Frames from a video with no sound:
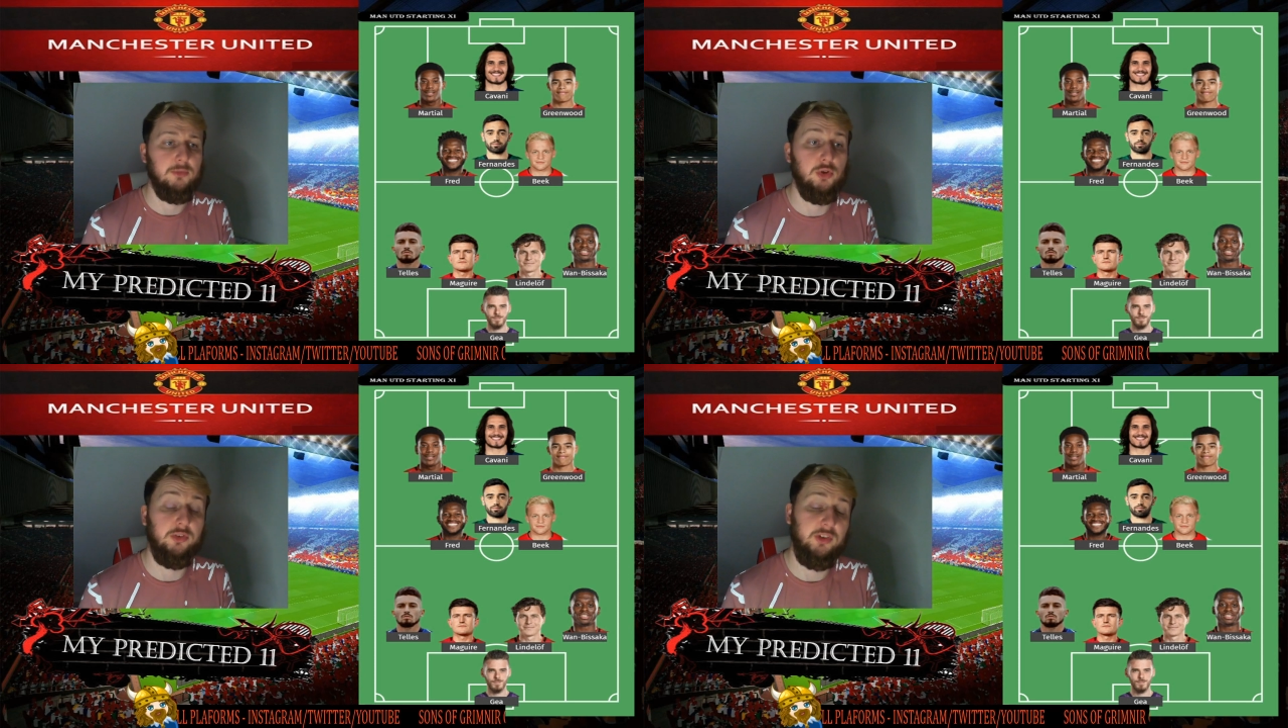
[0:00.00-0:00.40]

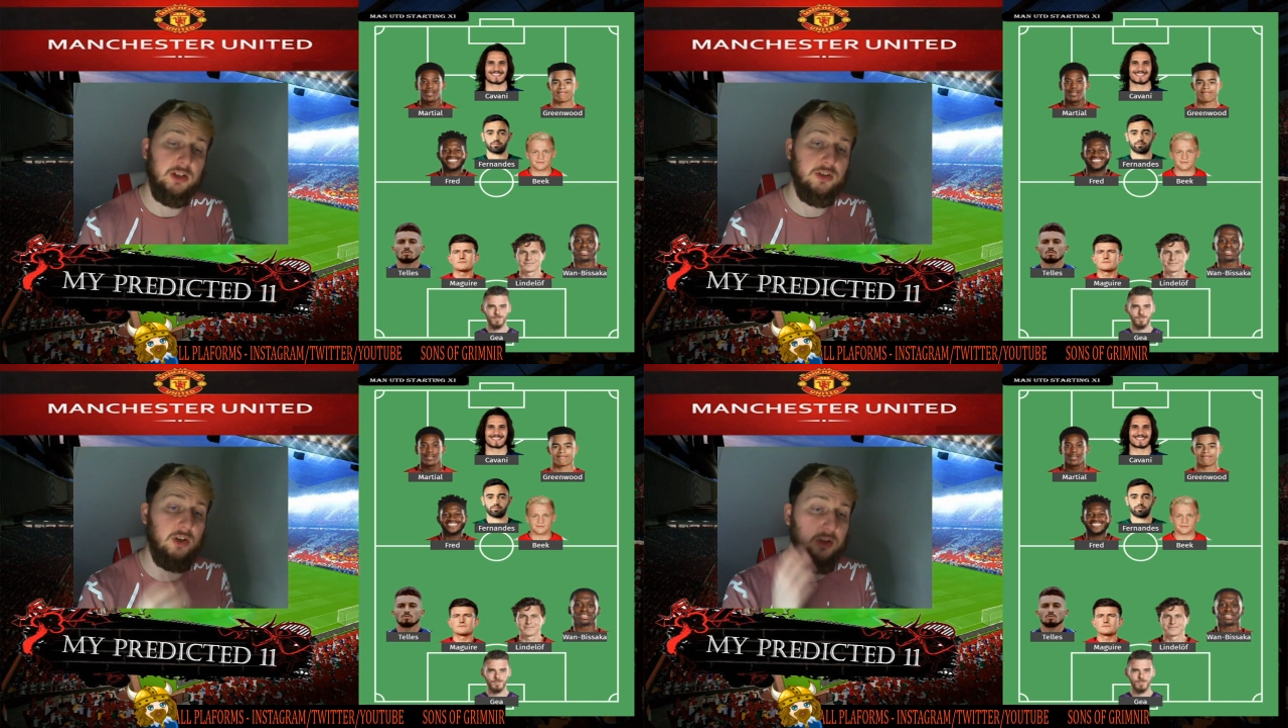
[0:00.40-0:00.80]
So it
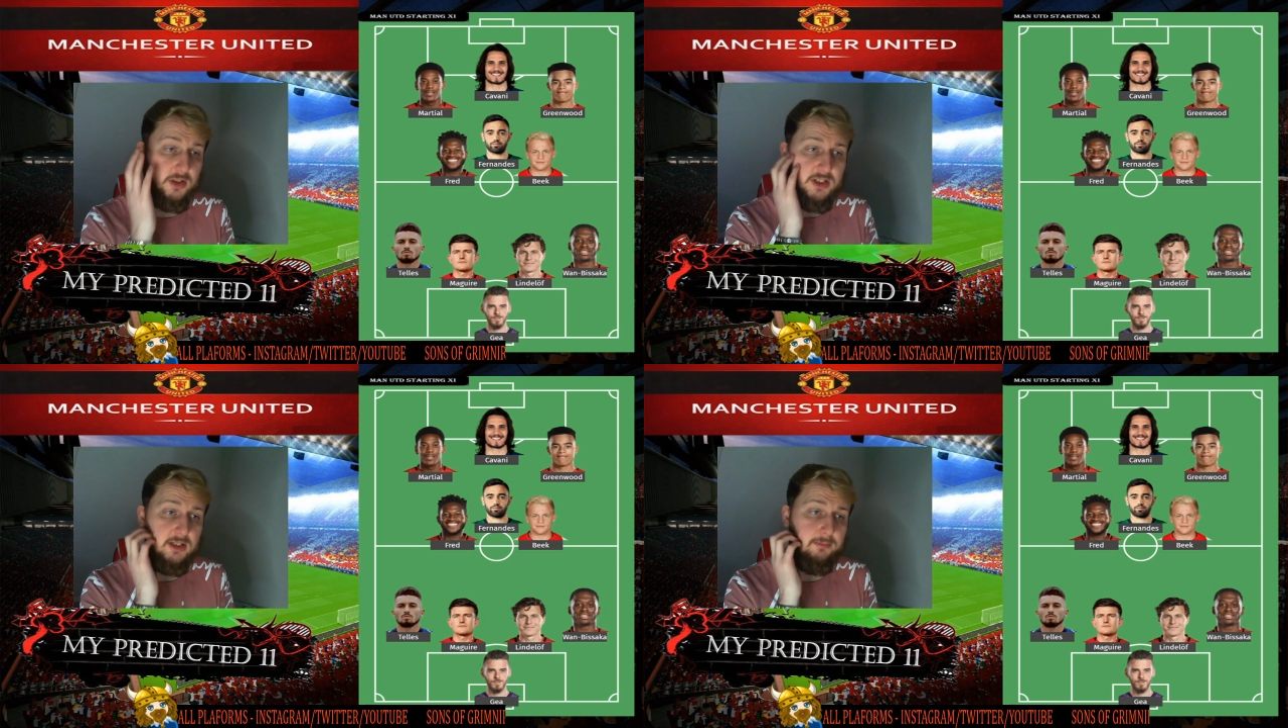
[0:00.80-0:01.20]
takes us onto
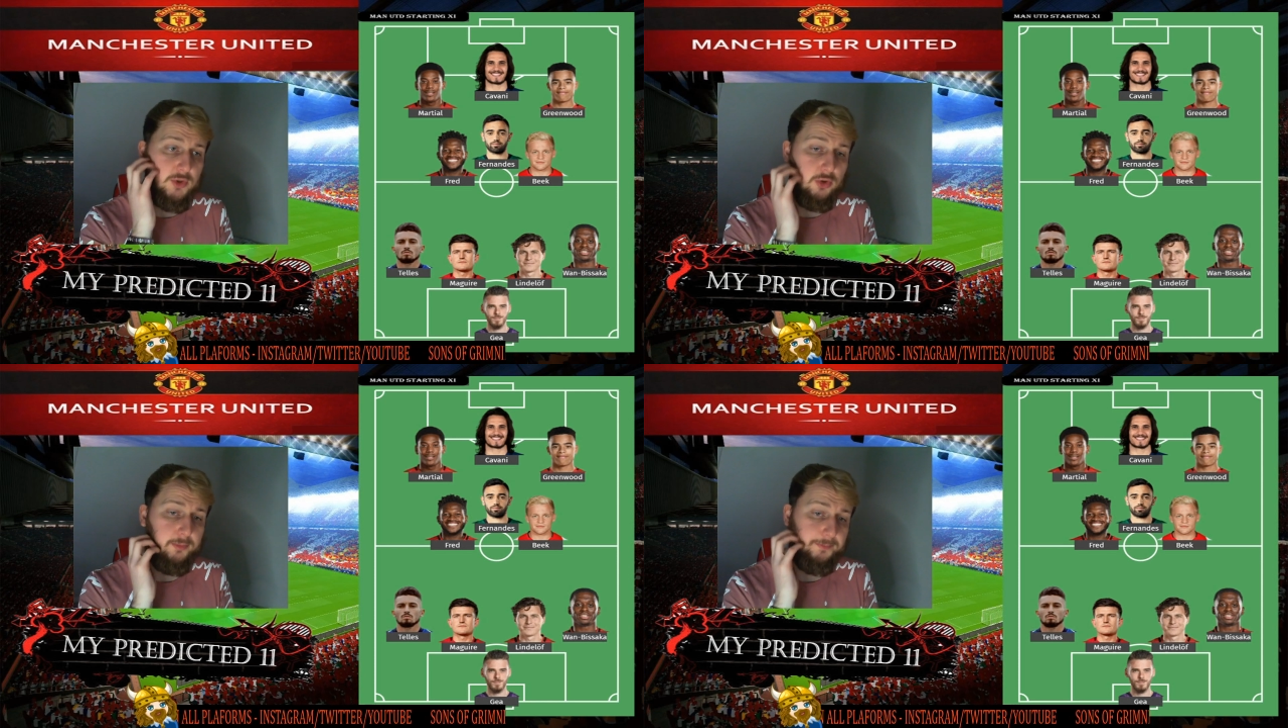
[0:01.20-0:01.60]
the team.
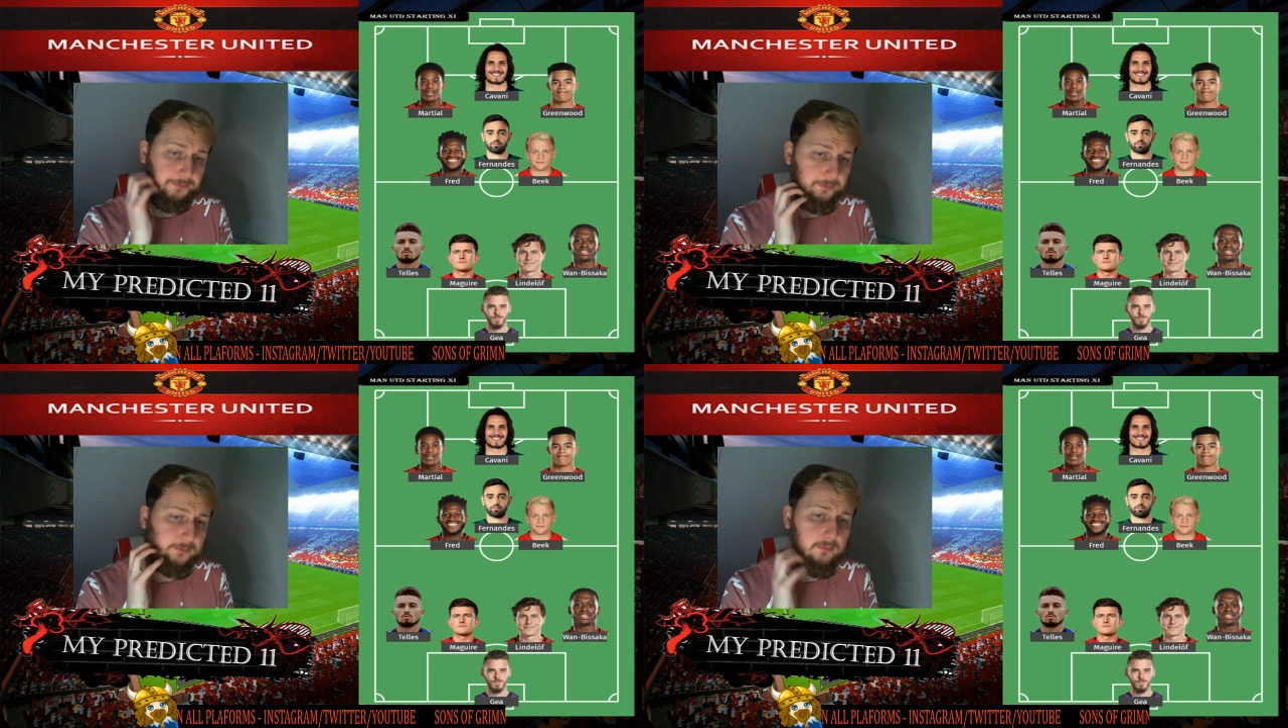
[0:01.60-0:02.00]
So
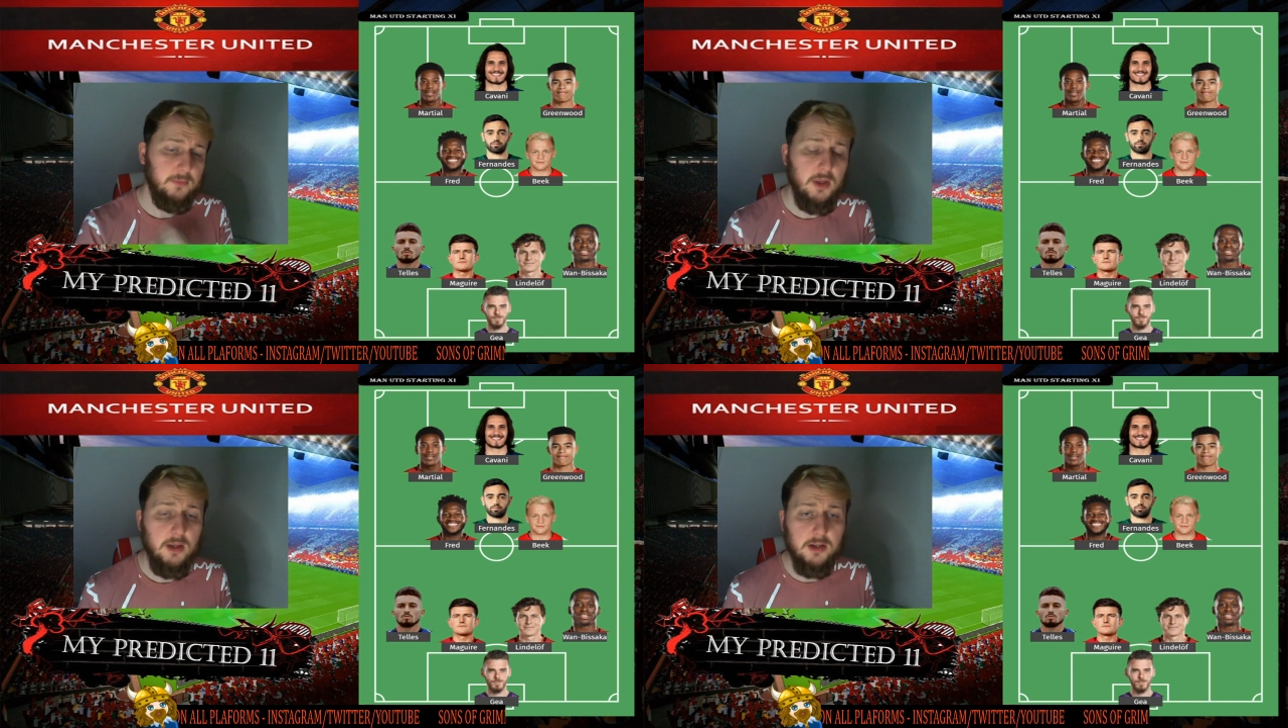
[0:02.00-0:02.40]

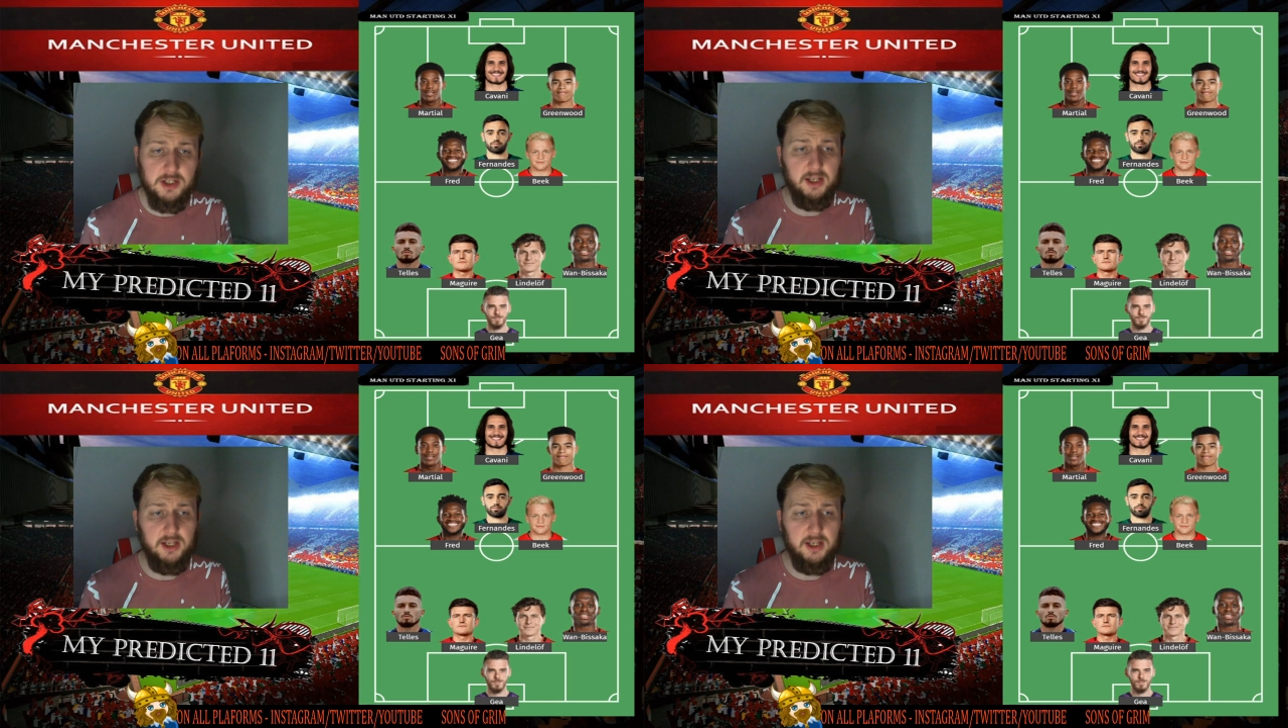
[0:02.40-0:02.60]
De